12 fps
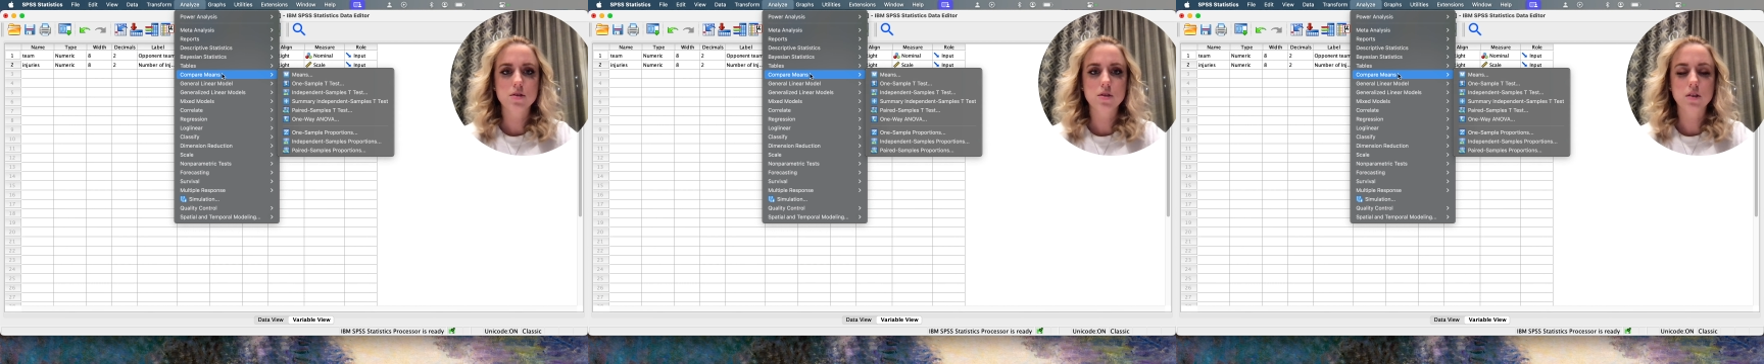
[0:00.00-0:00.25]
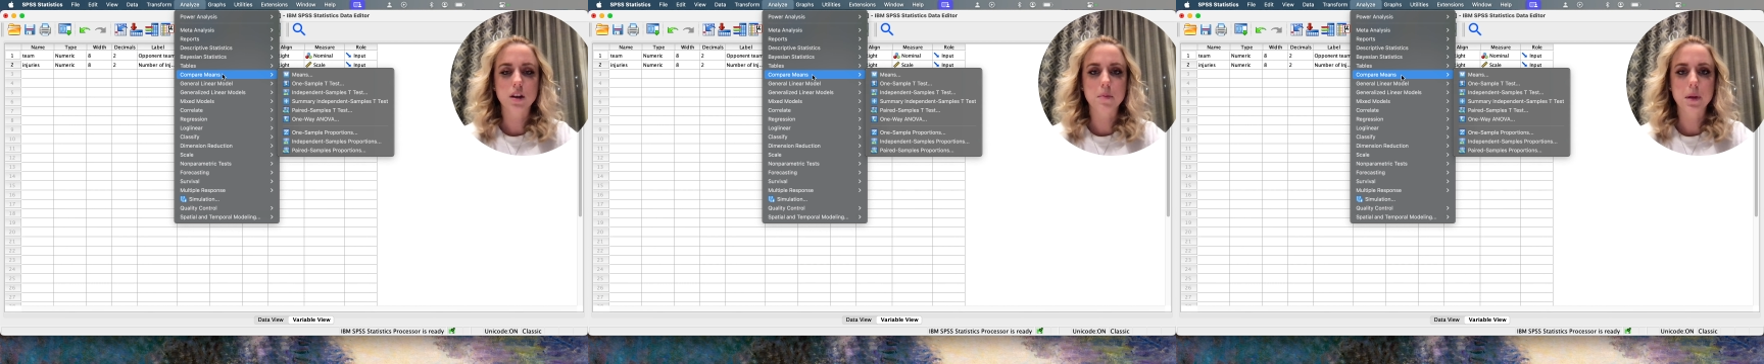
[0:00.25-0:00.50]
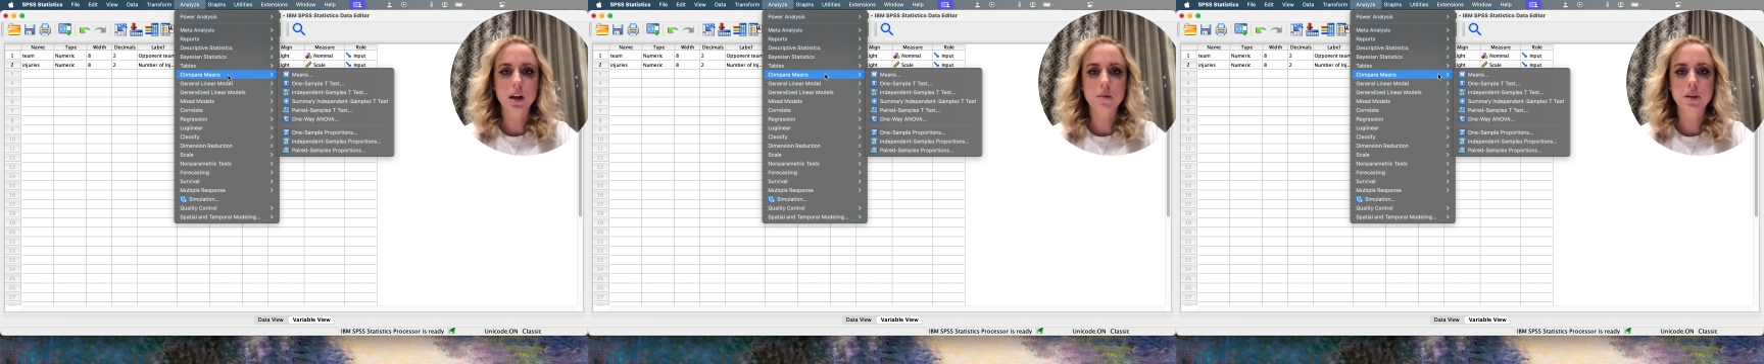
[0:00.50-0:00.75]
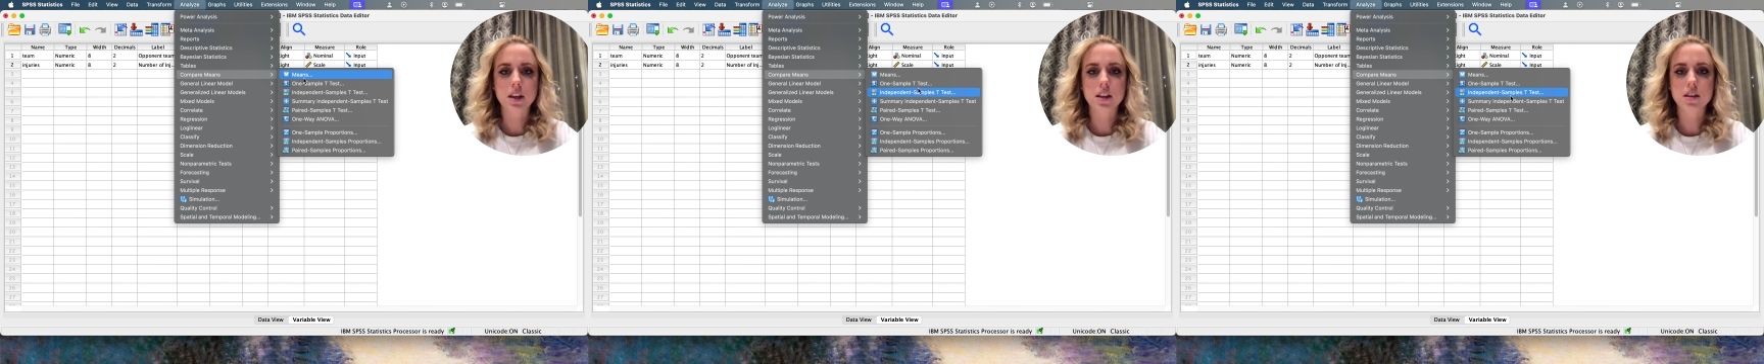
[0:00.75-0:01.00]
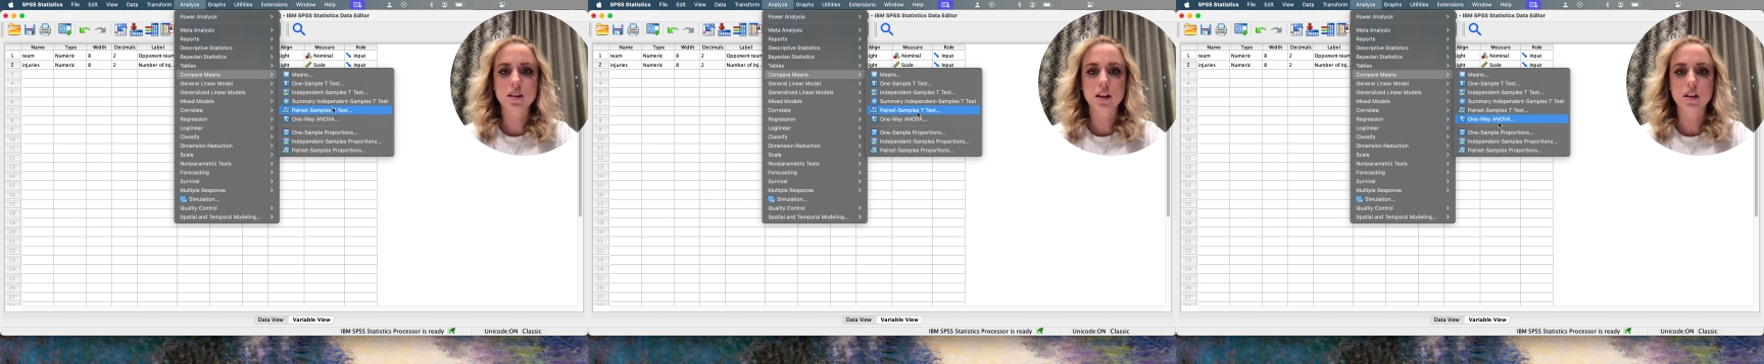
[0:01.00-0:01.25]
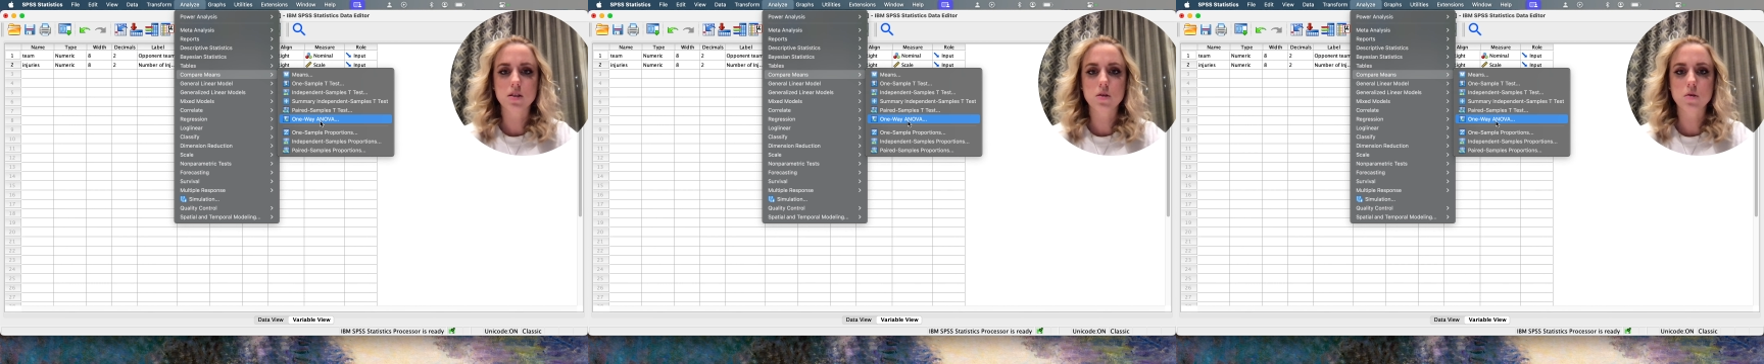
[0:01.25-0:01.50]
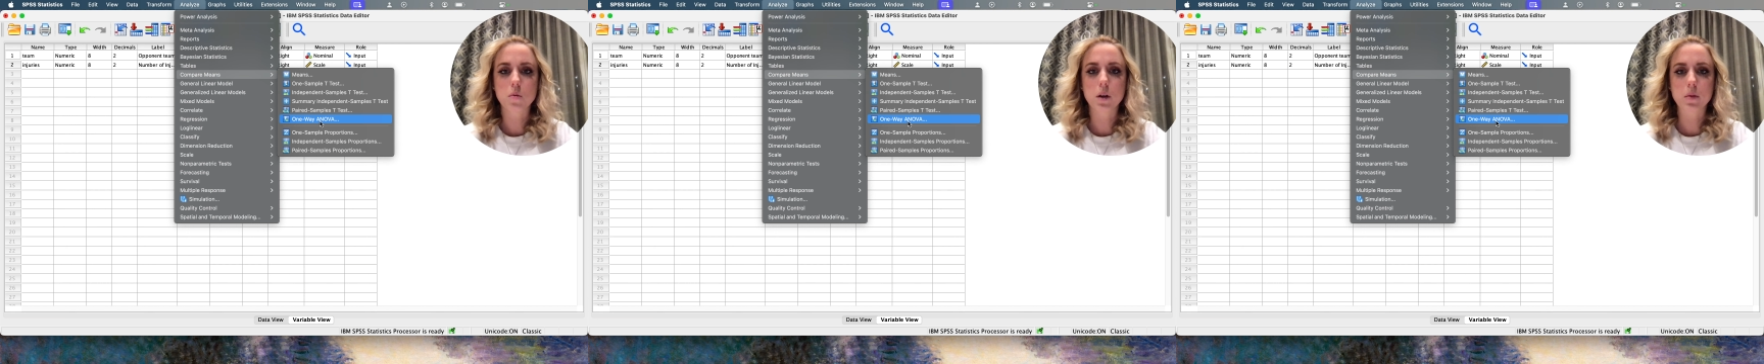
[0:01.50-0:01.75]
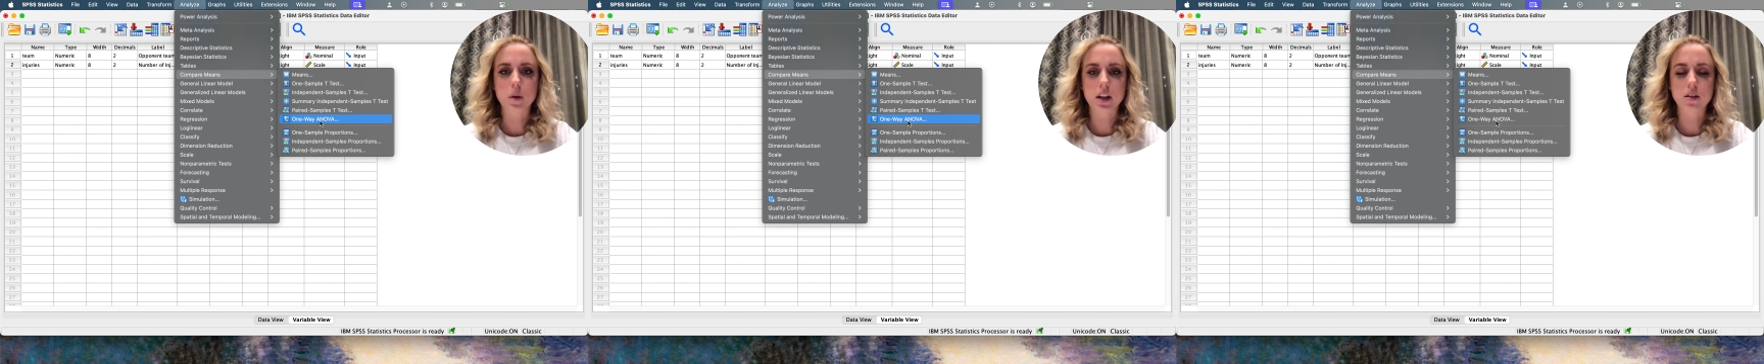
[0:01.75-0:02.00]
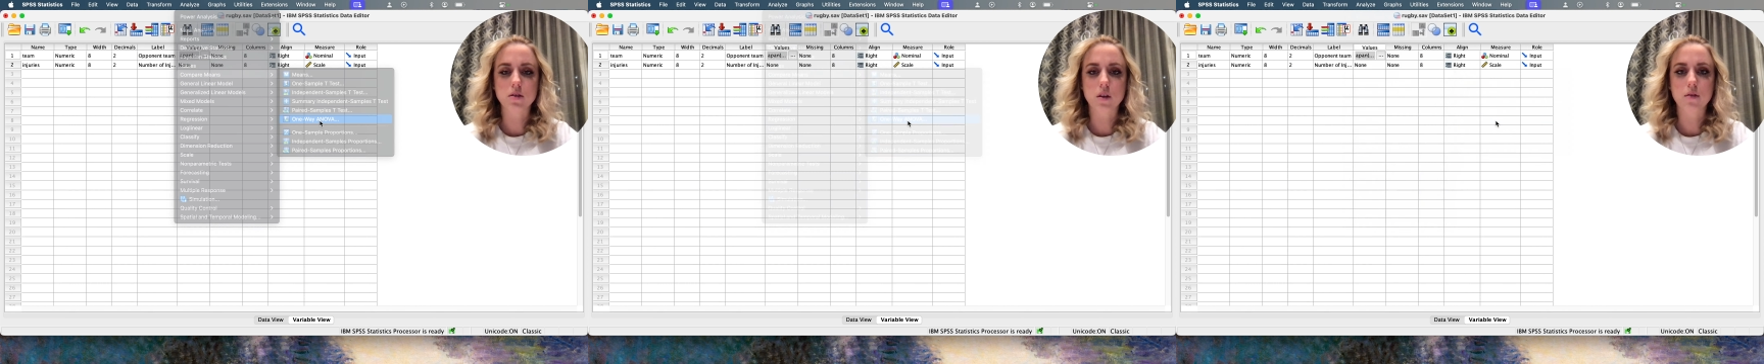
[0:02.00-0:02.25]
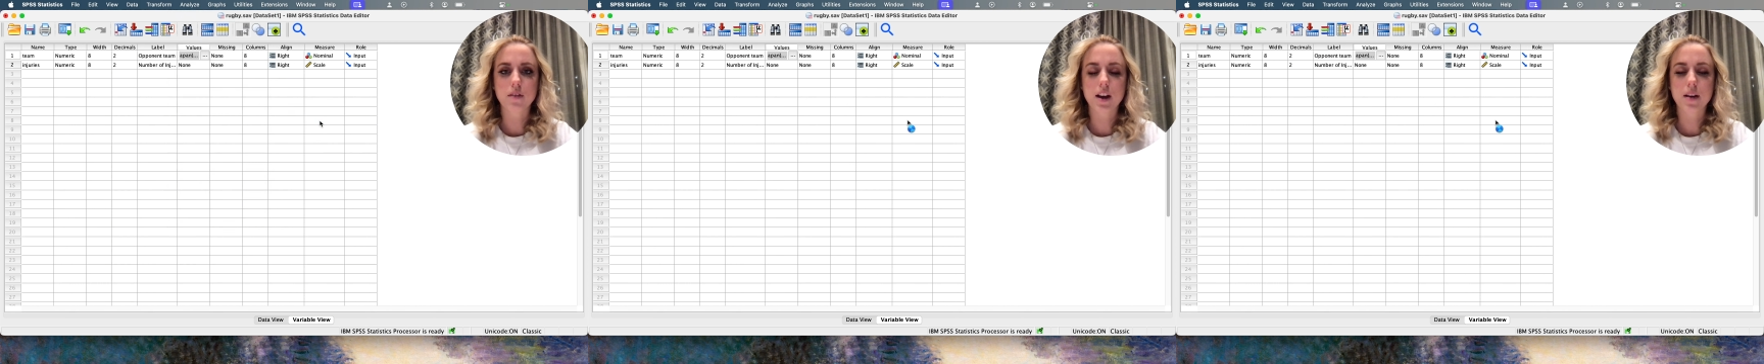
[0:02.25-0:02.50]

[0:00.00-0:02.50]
to Compare Means, into one-way ANOVA.